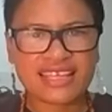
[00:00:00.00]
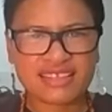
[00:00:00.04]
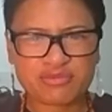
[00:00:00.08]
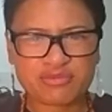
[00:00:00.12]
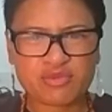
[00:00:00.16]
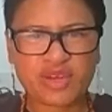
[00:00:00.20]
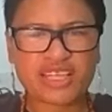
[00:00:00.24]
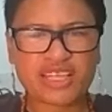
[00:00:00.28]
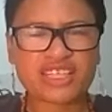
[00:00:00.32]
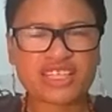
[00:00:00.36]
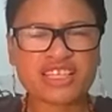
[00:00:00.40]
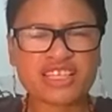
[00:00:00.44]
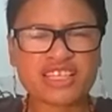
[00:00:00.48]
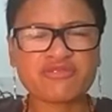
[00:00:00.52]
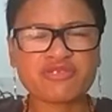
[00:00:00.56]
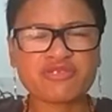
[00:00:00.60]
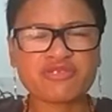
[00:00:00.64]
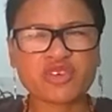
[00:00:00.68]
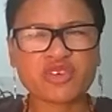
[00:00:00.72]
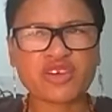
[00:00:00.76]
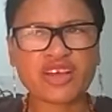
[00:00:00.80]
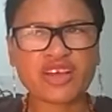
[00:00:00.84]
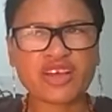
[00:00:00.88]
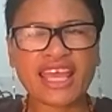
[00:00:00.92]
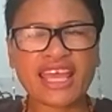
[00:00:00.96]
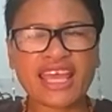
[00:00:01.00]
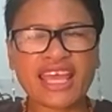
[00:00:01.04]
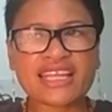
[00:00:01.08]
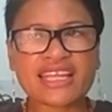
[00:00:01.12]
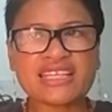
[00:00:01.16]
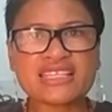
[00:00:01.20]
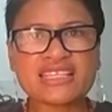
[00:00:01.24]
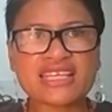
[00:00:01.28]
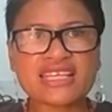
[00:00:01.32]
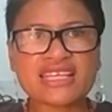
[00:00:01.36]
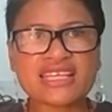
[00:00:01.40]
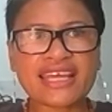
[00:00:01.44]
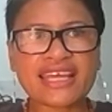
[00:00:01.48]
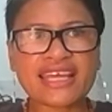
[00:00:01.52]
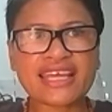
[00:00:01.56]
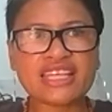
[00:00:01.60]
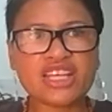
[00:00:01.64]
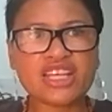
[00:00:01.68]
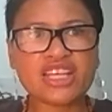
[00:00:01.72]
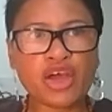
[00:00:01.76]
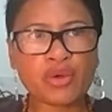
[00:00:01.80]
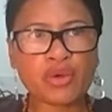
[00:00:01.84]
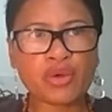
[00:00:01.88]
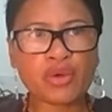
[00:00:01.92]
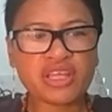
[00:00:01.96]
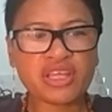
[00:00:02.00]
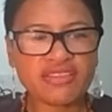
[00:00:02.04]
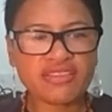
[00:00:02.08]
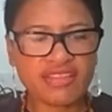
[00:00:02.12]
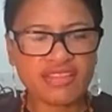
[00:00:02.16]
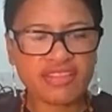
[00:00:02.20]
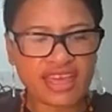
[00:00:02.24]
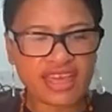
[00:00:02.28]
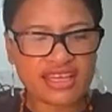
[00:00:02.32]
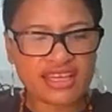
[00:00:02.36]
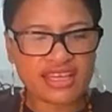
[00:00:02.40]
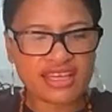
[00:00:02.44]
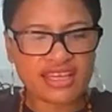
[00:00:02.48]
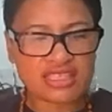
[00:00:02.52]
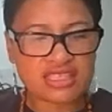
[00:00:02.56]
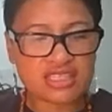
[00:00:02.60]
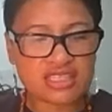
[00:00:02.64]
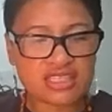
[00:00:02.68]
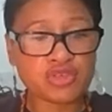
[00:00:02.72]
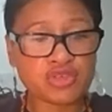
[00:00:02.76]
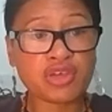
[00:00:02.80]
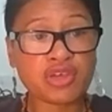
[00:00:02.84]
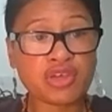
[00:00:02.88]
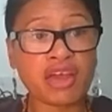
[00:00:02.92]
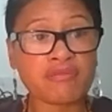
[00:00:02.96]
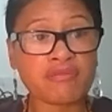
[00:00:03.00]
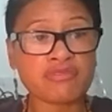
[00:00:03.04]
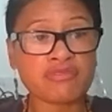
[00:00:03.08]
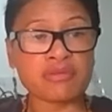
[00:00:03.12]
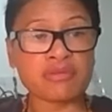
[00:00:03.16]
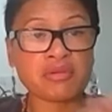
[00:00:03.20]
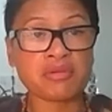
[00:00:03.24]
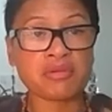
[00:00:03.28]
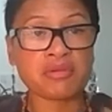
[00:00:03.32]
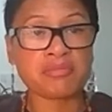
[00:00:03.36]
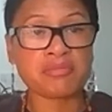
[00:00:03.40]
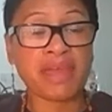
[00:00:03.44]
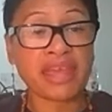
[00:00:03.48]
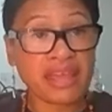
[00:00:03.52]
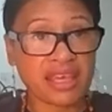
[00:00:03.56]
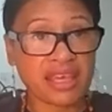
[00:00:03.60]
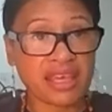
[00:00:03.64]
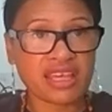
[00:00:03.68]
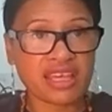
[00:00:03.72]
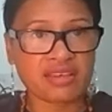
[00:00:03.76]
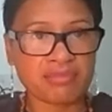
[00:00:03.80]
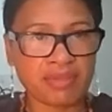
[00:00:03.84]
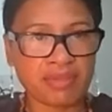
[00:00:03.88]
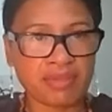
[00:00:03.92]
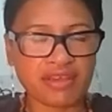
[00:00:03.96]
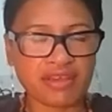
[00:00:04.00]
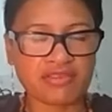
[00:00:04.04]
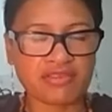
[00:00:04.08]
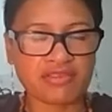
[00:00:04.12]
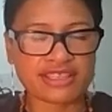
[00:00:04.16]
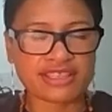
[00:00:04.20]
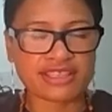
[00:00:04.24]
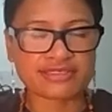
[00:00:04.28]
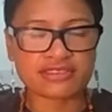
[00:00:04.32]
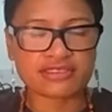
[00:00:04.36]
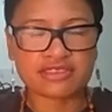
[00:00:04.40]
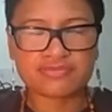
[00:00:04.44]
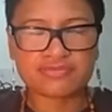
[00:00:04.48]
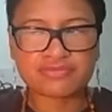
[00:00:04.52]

Wonderful. And knowing that you come from a banking background.